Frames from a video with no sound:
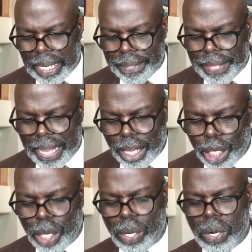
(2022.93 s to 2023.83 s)
they
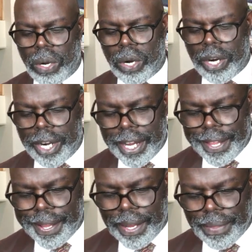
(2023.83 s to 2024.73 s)
allure
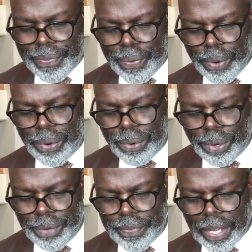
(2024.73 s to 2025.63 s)

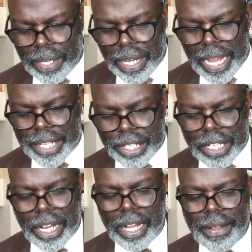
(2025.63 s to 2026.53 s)
through the
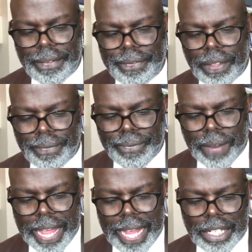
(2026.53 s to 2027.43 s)
lust of the
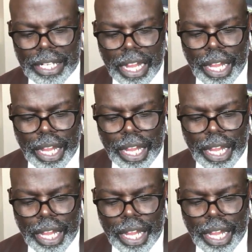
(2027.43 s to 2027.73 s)
flesh,